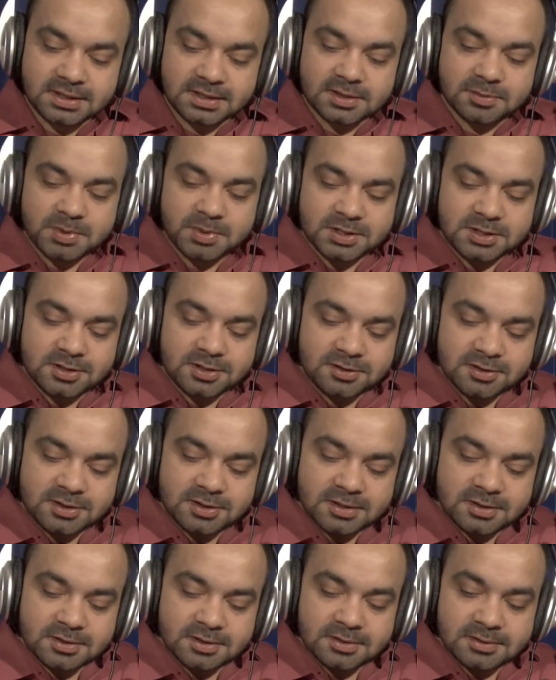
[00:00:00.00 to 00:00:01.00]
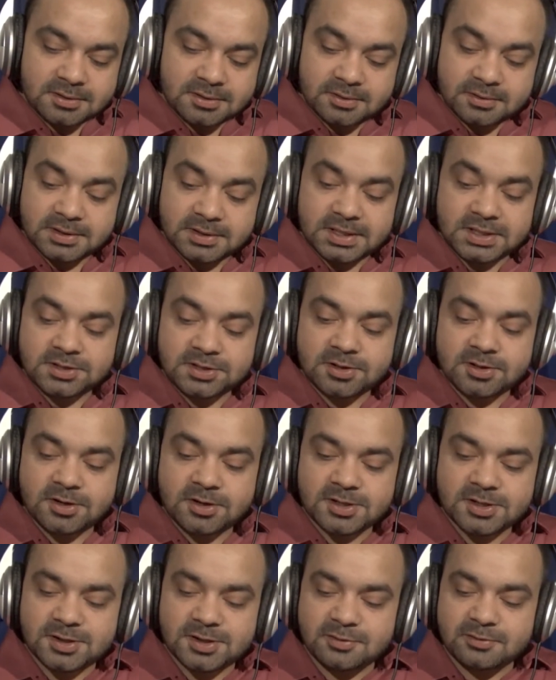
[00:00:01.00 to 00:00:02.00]
It's better
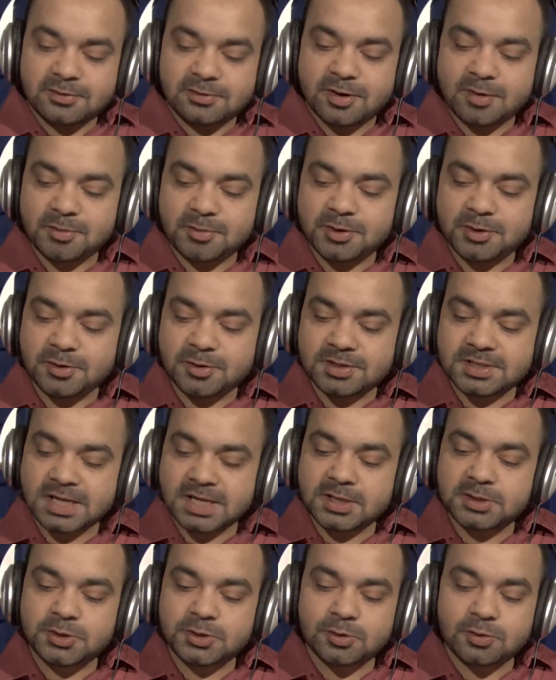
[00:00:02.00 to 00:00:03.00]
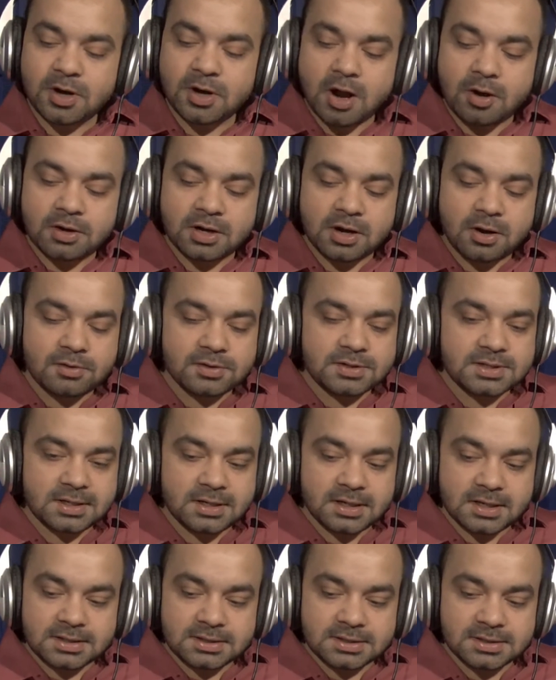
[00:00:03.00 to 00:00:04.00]
introduction from your side to our
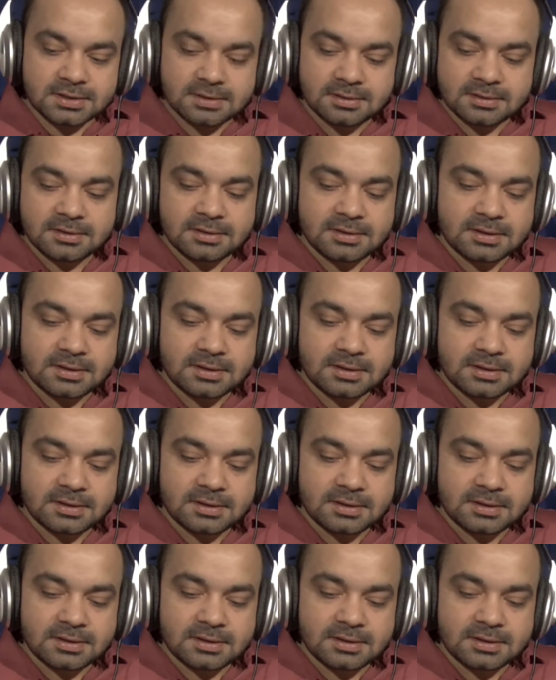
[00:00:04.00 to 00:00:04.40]
counselors.